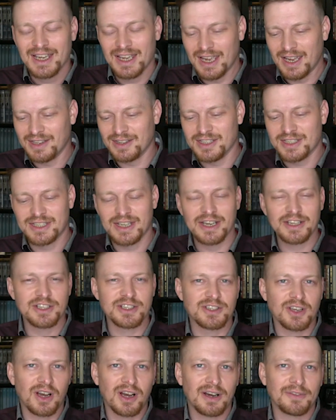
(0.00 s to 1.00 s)
And the
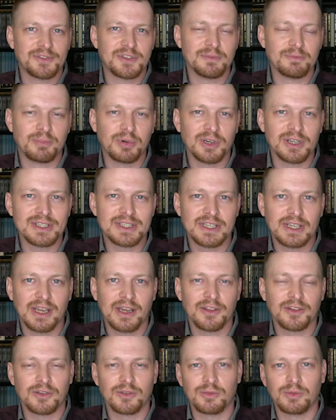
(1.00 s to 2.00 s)
sages often put it
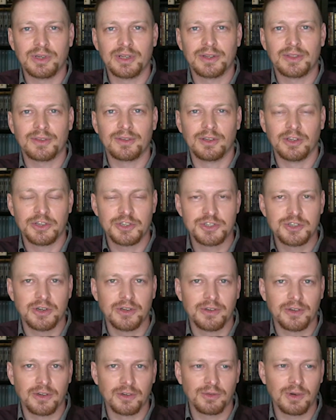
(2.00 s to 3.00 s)
together with
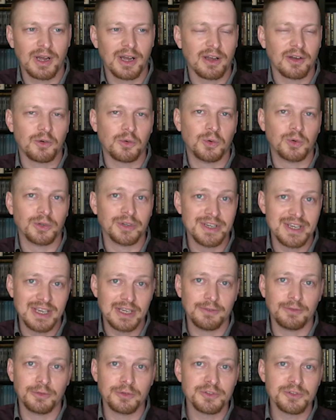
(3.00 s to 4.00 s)
lashon hara, or
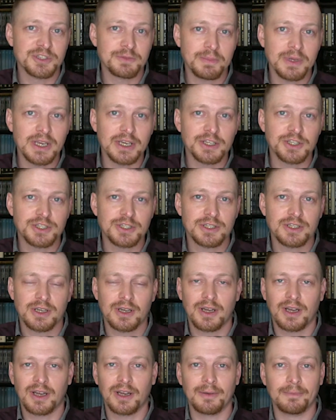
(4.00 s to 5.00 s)
evil speech,
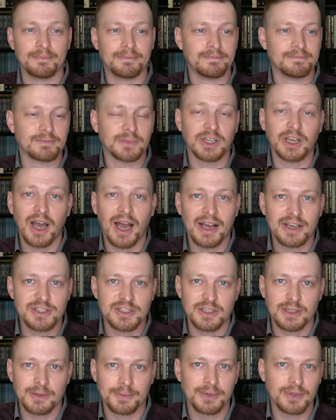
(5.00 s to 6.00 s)

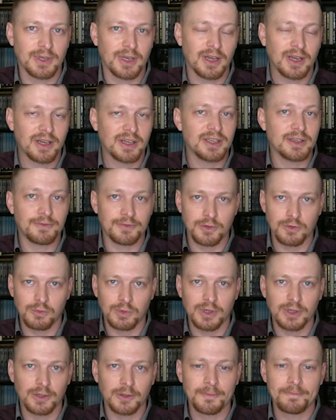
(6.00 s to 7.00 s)
gossip, if you
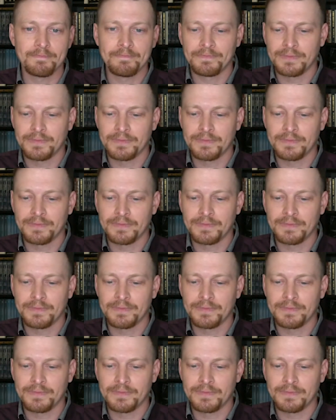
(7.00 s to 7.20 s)
will.